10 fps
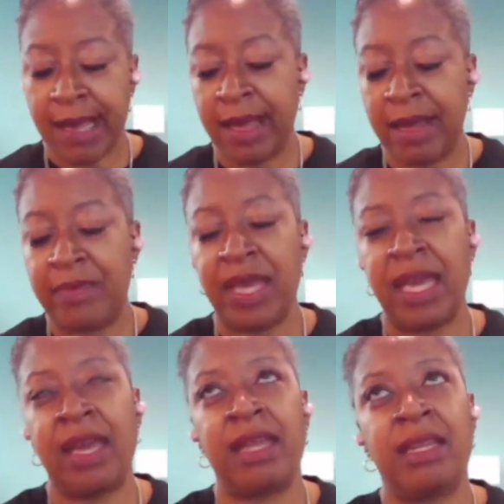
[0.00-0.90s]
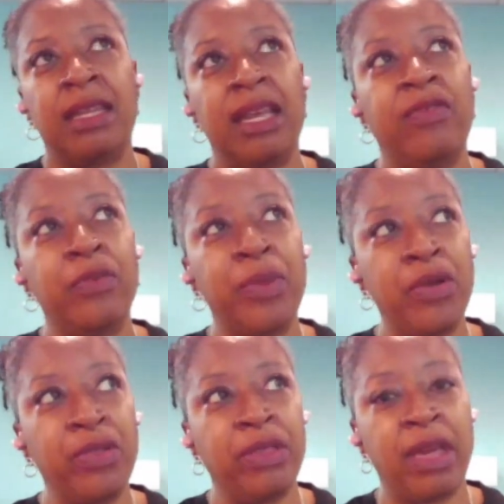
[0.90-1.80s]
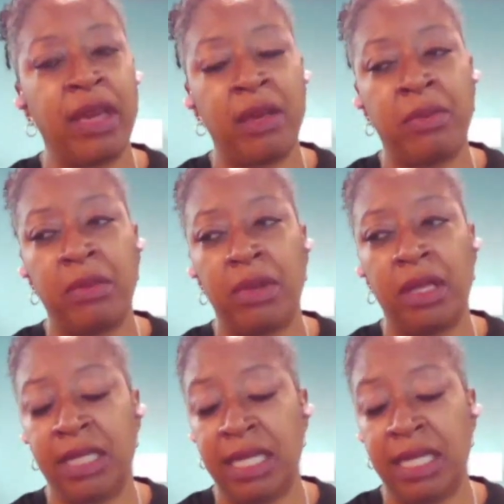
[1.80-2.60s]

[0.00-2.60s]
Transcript: And for both of them,